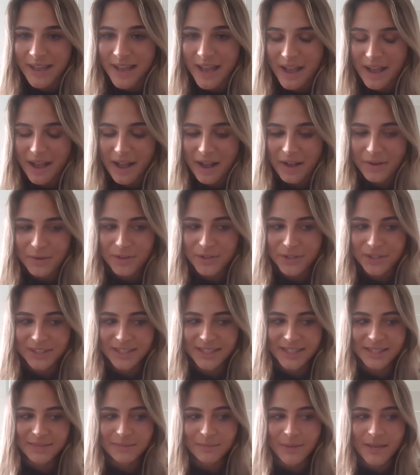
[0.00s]
Like, how, how
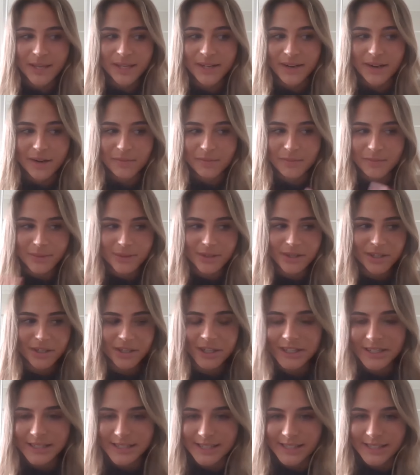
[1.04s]
could this made up
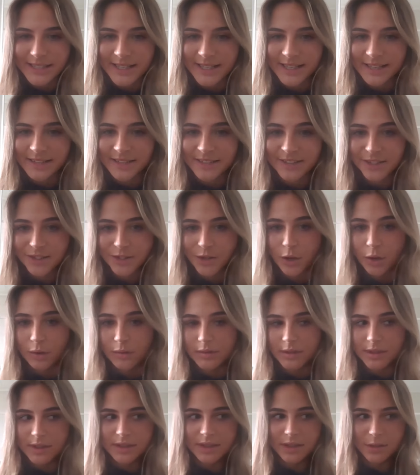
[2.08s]
currency
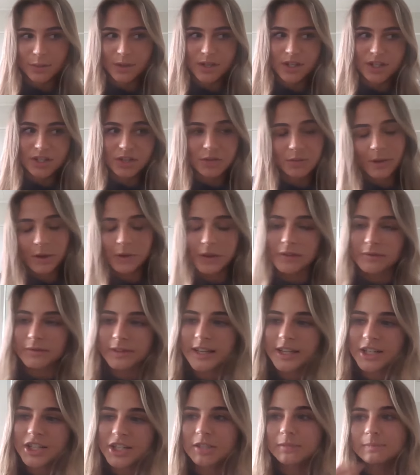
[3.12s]
solve the question about
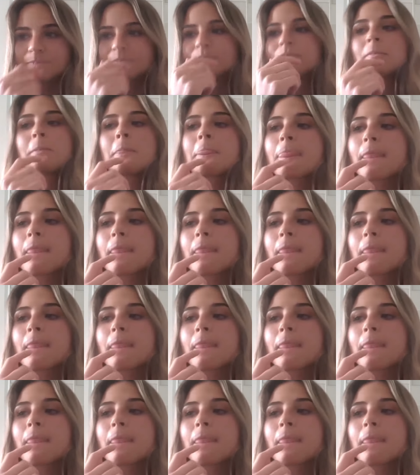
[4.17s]
inflation?